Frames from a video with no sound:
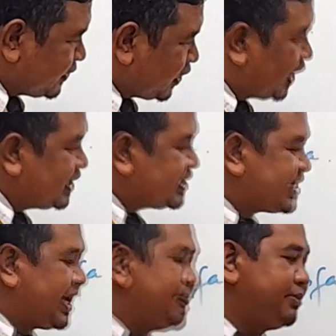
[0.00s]
On the
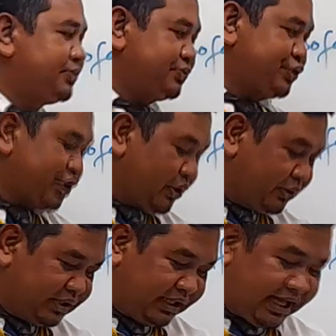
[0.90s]
table. So
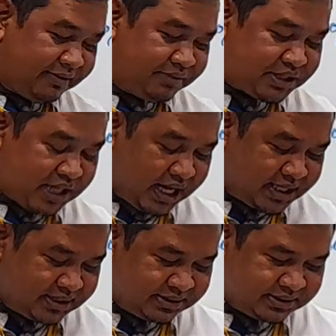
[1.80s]
the lamp is
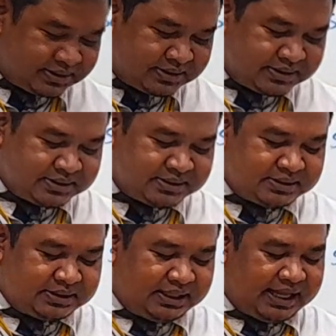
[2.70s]
on
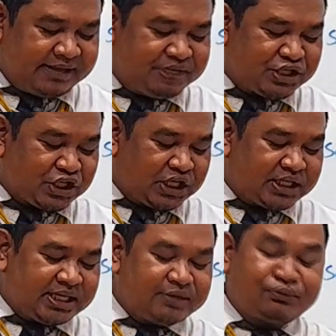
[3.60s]
the
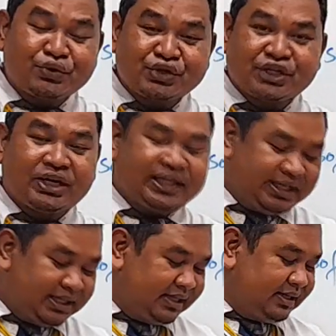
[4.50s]
which
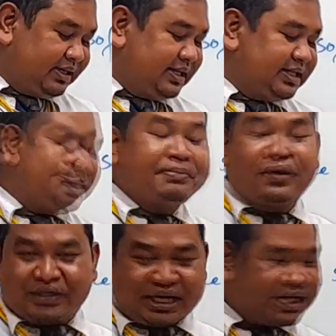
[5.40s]
one? The
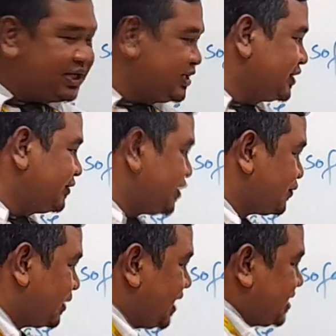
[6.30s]
bookcase. So this
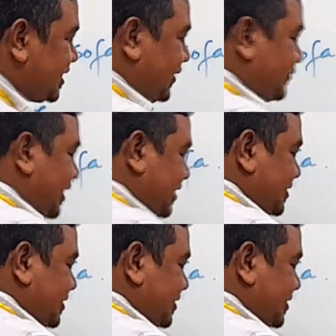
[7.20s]
one is correct.